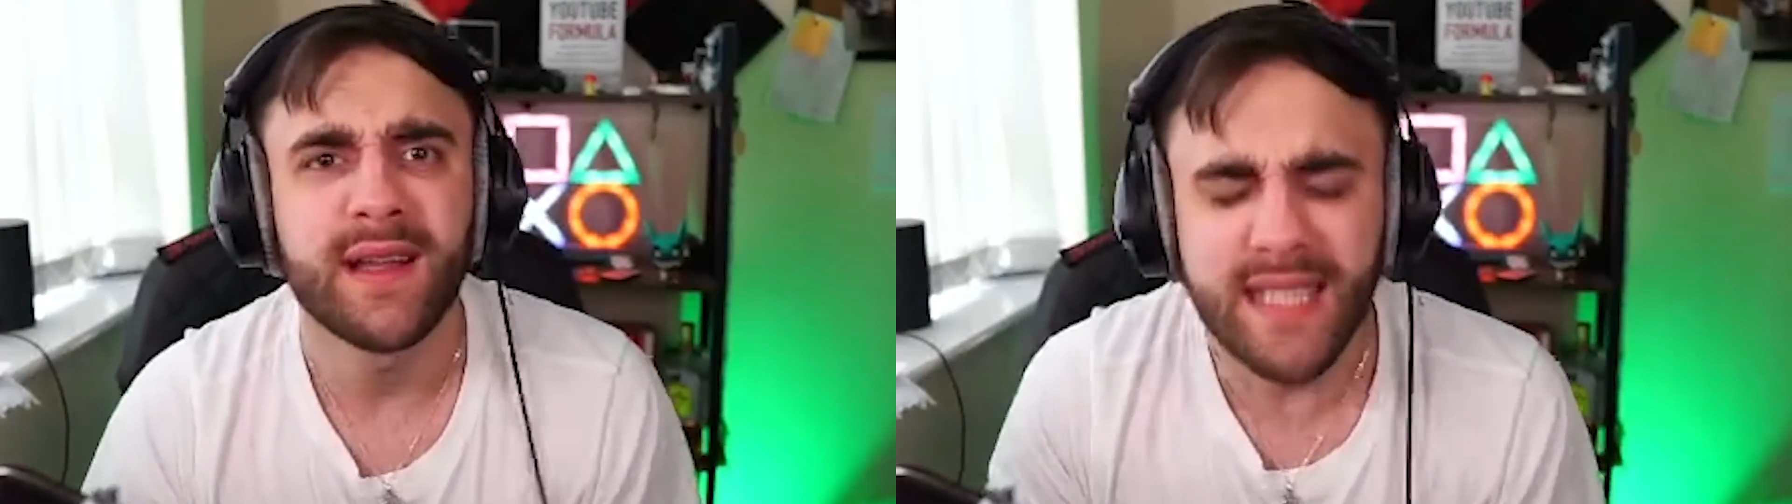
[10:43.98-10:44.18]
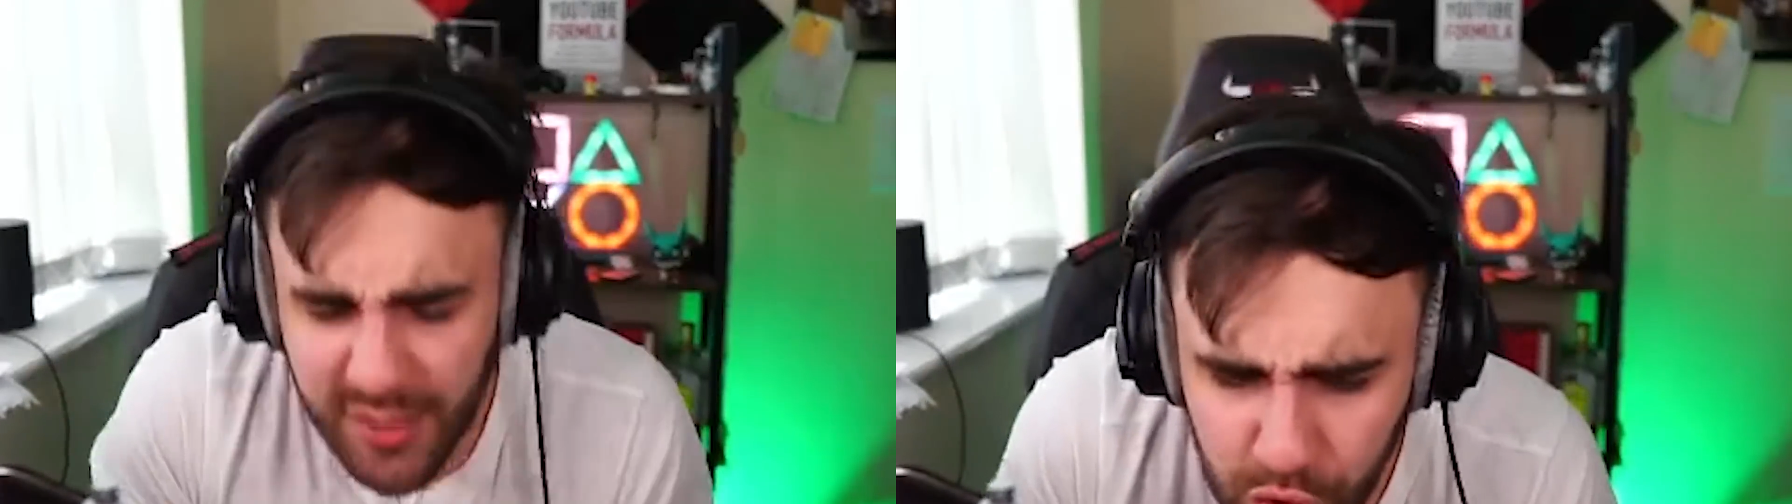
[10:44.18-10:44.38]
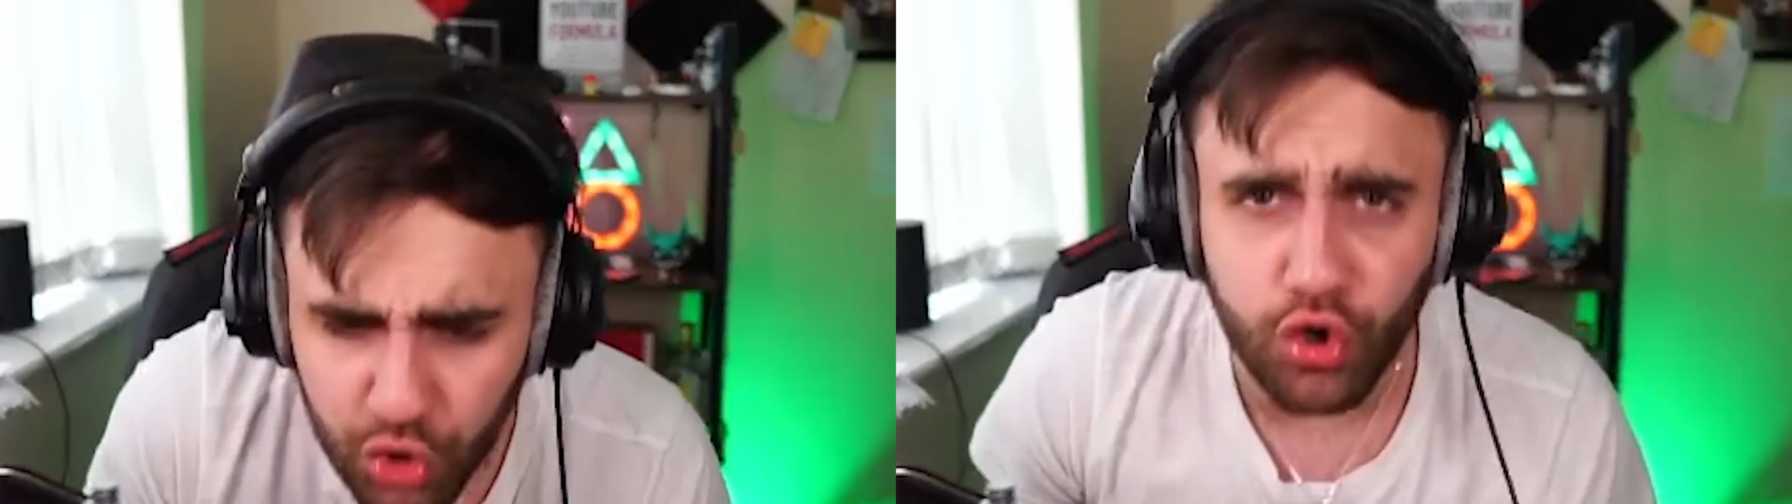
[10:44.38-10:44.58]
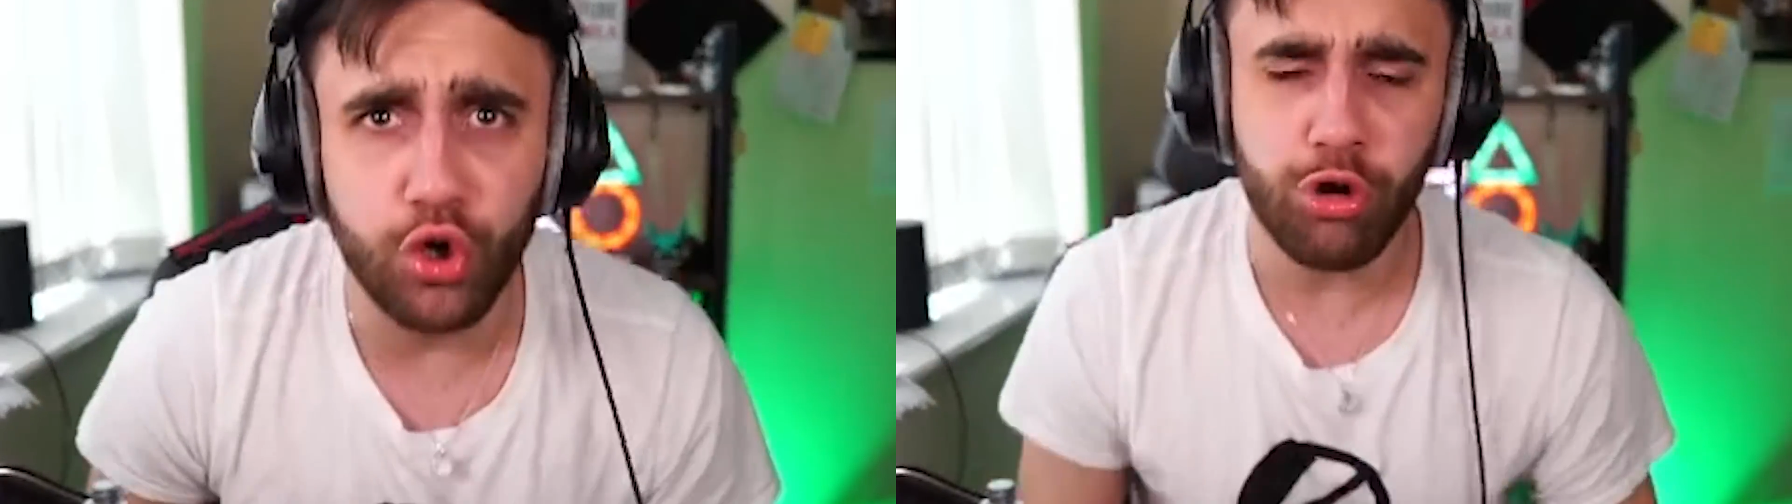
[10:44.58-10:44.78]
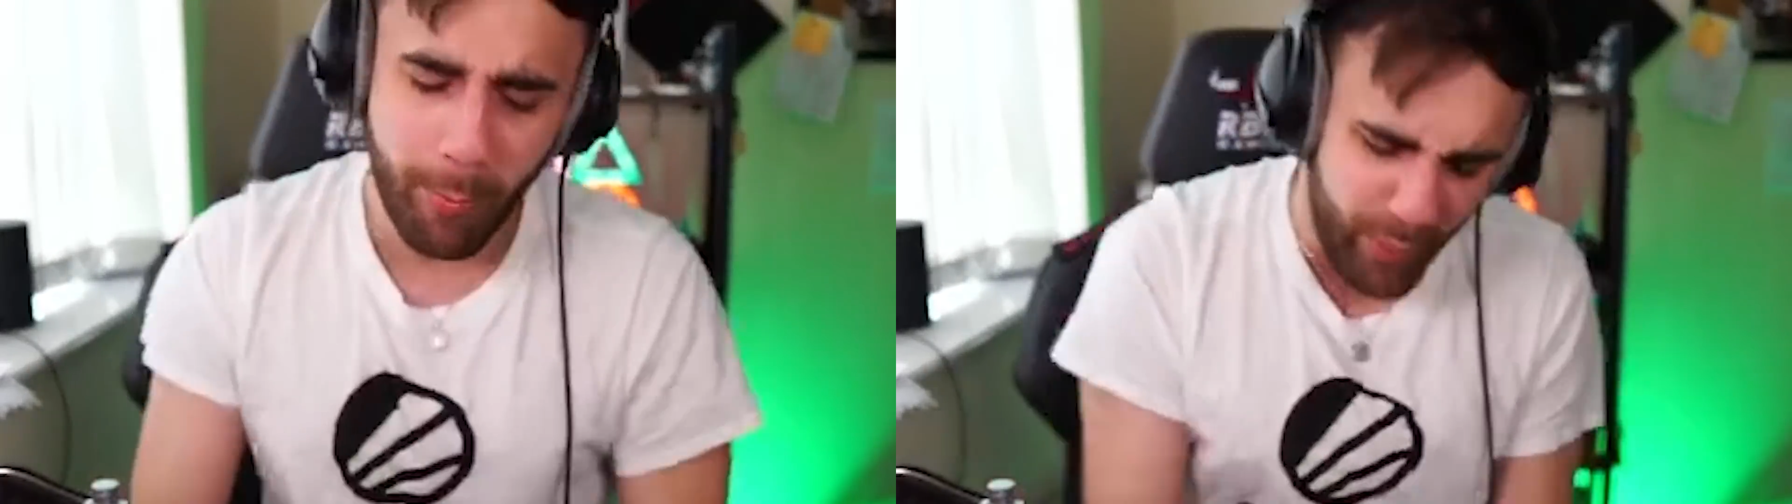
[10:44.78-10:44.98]
That's how you score.
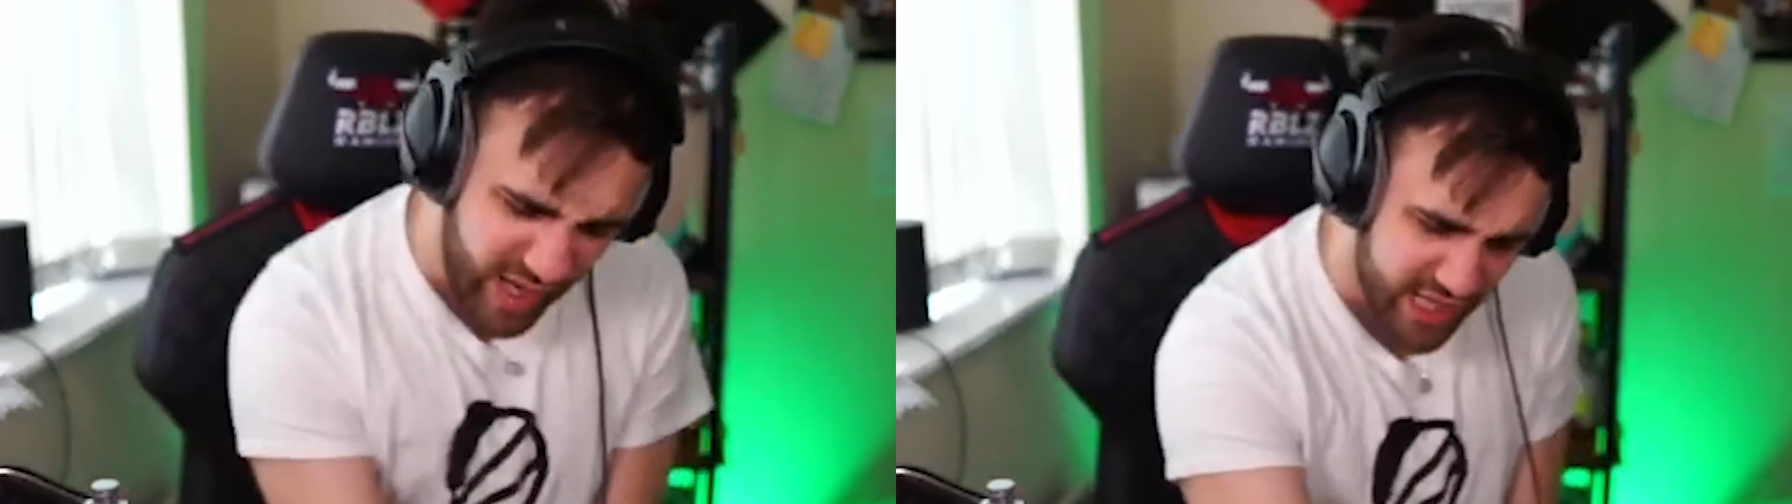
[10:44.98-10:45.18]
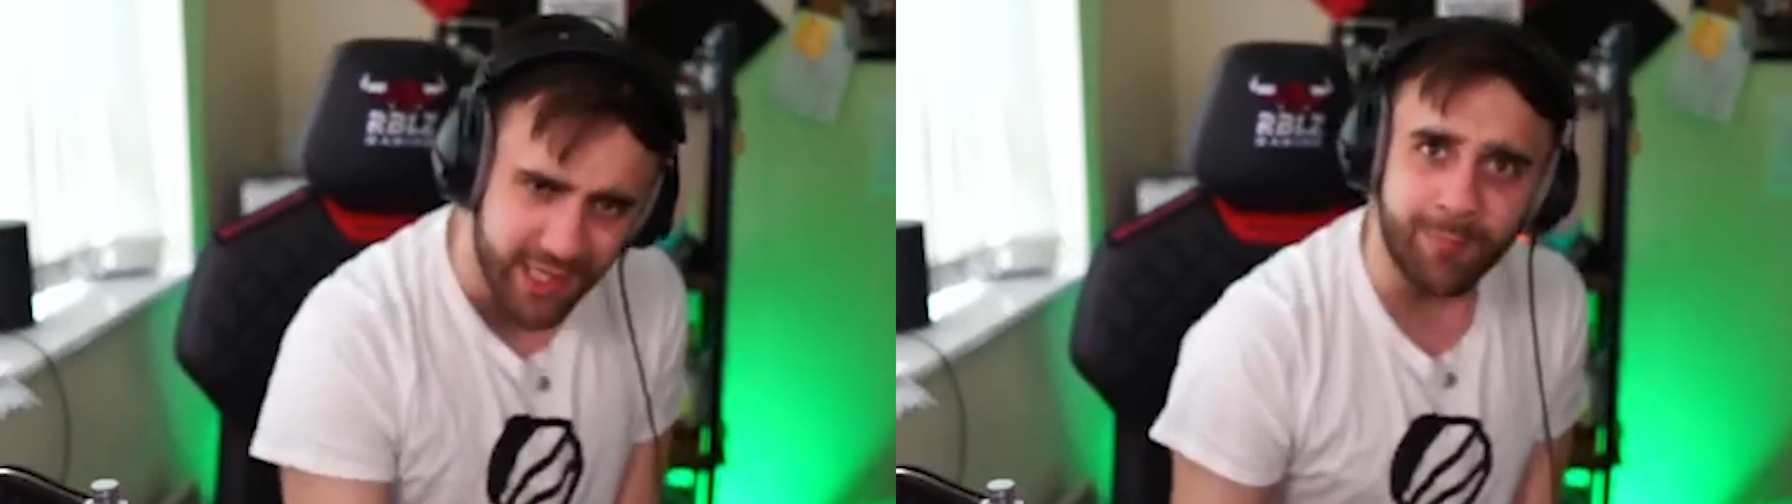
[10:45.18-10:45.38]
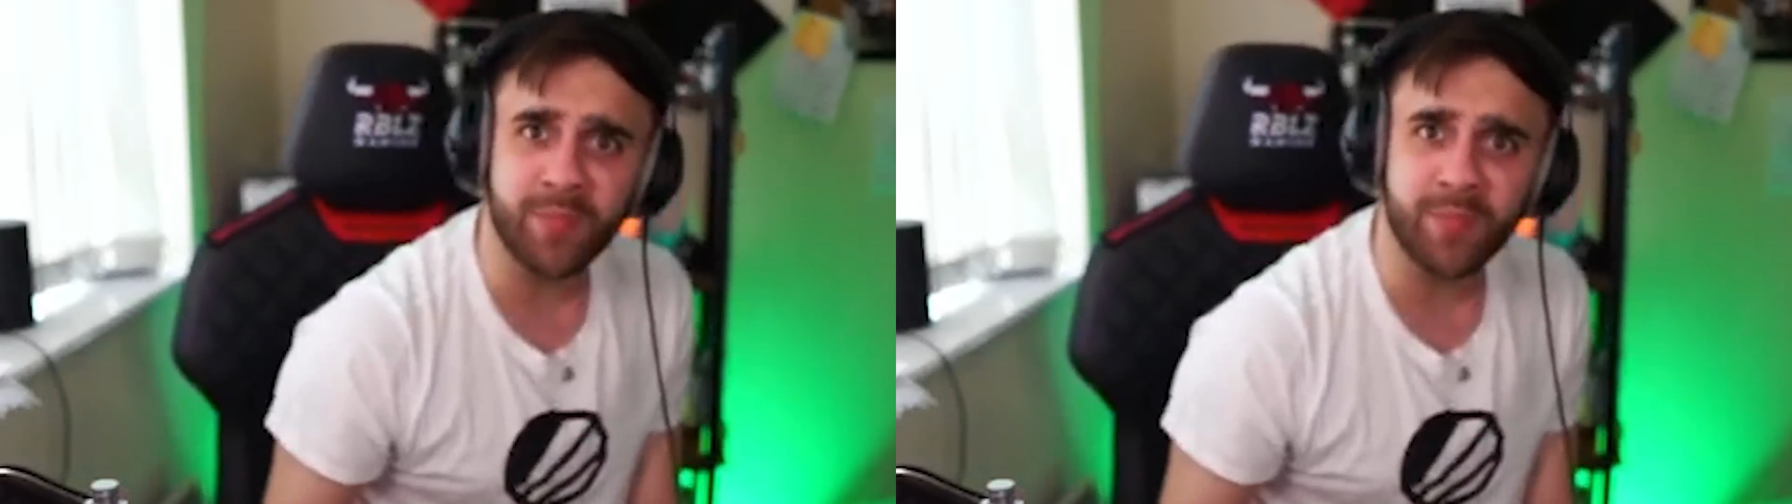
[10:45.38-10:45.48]
No bridging